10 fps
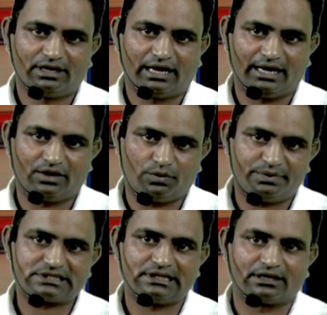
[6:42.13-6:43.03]
and
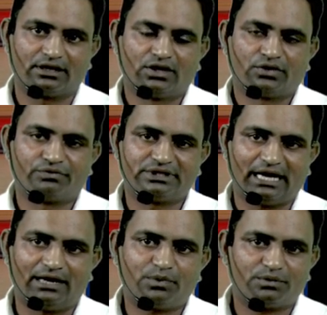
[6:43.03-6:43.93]
obviously with the
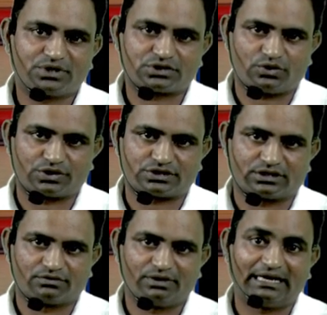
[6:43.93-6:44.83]
help of this
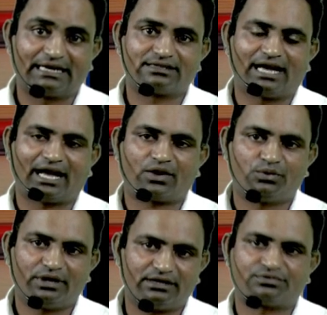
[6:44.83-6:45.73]
costing we'll get the
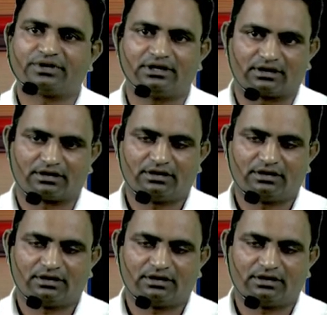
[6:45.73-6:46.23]
accurate figure